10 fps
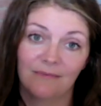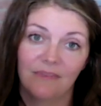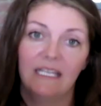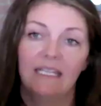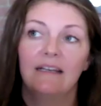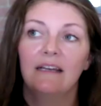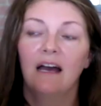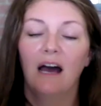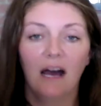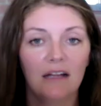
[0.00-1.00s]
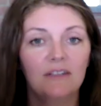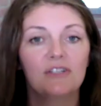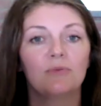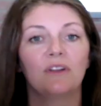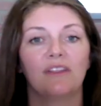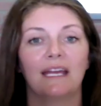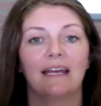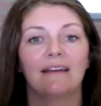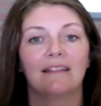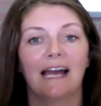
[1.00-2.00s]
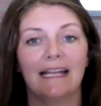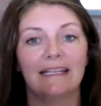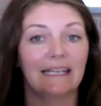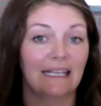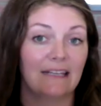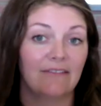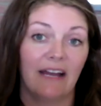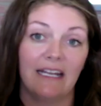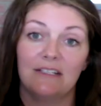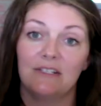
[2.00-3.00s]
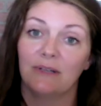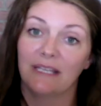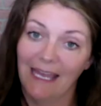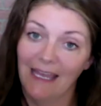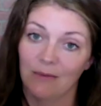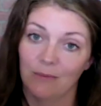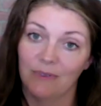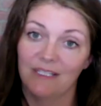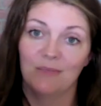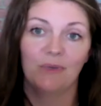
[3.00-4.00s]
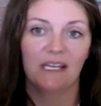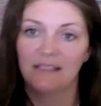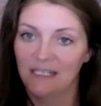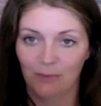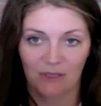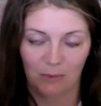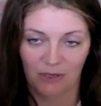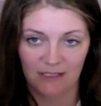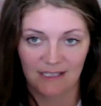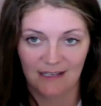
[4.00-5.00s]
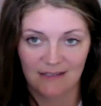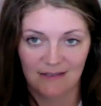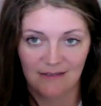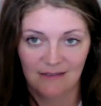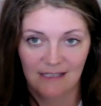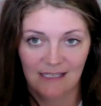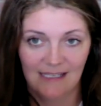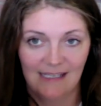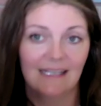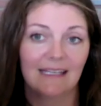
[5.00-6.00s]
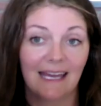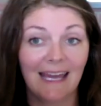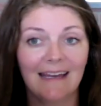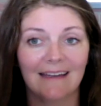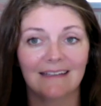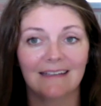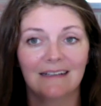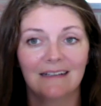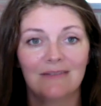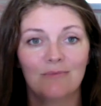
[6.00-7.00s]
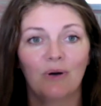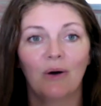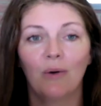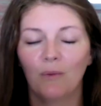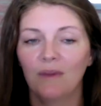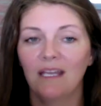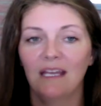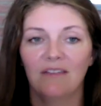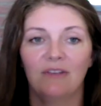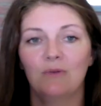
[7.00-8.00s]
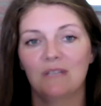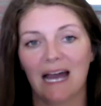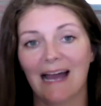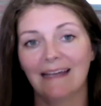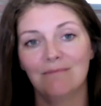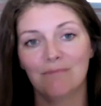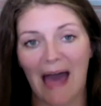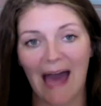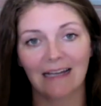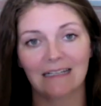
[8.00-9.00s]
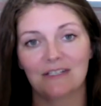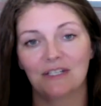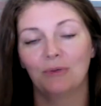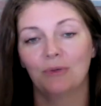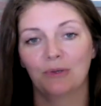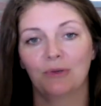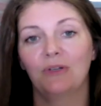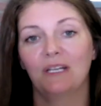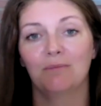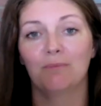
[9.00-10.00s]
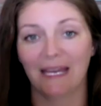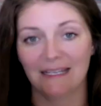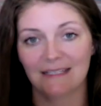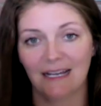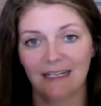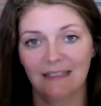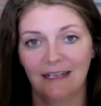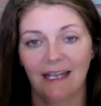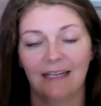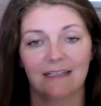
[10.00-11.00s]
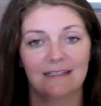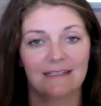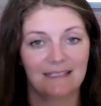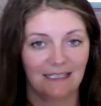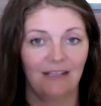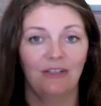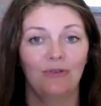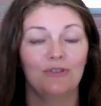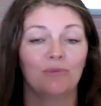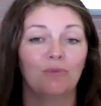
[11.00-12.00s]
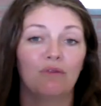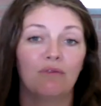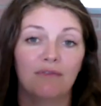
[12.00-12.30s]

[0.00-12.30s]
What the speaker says: Then others will think that getting invited to a camp is being deep in the process. It can, but only if you tie it back to the recruiting baseline and continue to move